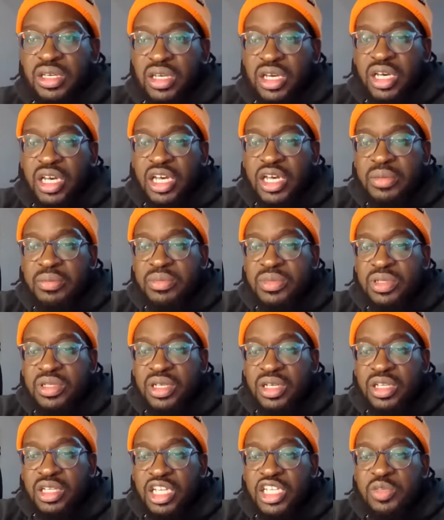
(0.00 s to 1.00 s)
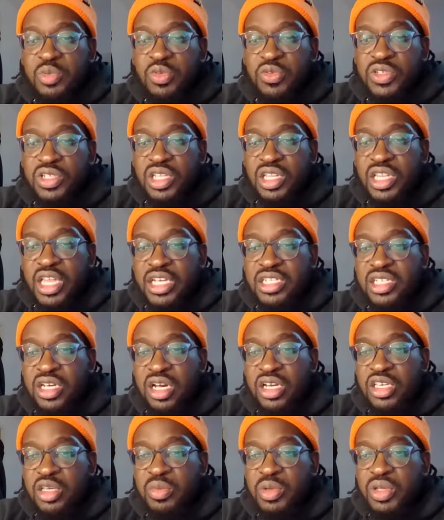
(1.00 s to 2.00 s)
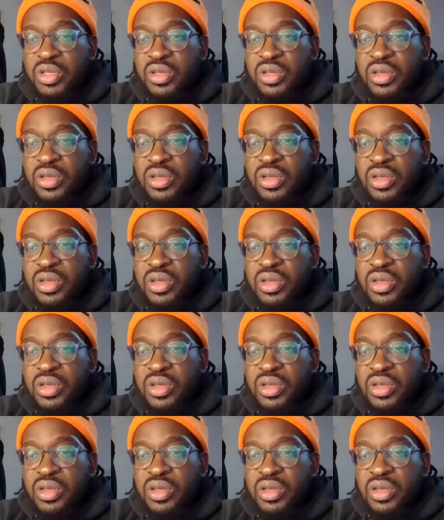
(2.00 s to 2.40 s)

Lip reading: Let's move to the next argument.